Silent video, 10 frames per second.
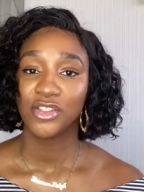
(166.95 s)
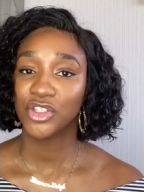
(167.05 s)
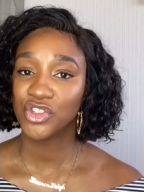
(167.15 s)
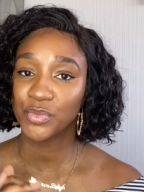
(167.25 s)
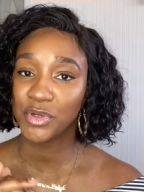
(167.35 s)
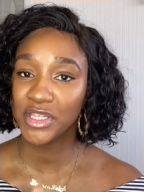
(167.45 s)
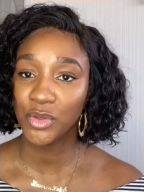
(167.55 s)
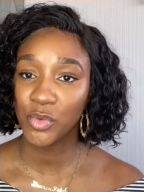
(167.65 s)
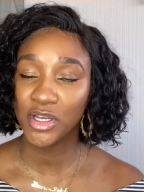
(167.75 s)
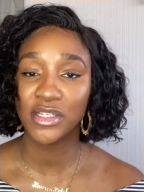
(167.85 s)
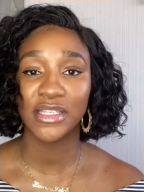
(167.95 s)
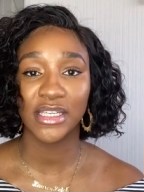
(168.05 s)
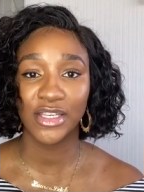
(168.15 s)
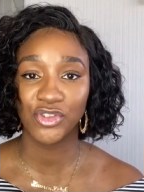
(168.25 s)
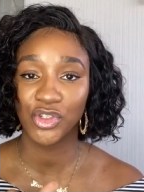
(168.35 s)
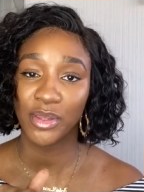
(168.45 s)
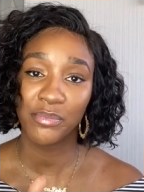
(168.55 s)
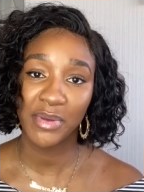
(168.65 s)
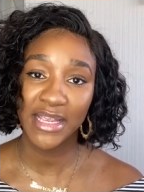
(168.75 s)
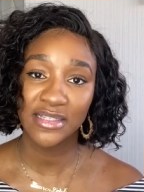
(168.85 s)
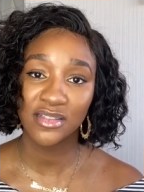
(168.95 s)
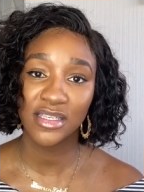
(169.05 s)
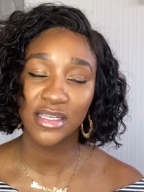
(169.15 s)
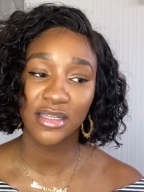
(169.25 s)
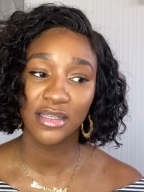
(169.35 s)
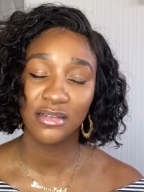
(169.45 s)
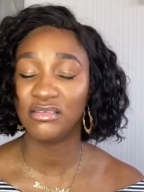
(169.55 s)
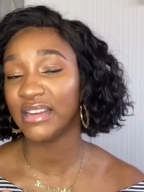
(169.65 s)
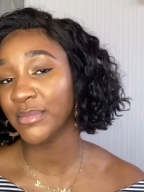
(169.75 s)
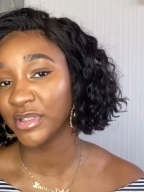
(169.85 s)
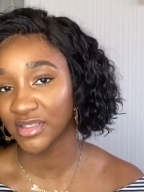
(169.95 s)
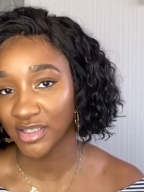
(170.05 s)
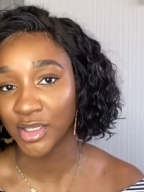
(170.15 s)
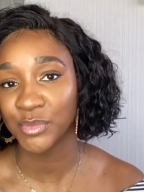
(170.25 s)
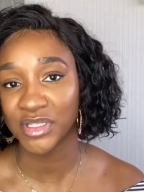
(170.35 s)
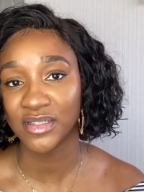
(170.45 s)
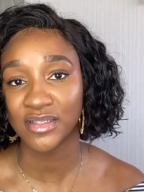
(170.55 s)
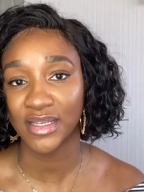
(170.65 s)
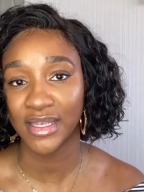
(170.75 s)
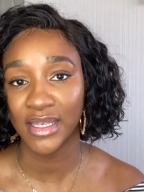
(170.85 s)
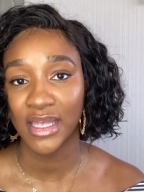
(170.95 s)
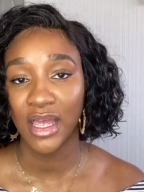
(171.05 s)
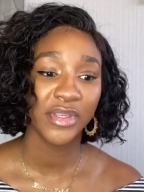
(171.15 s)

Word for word: So you just put in the word, it gives you the basic, layman's terms, let's say,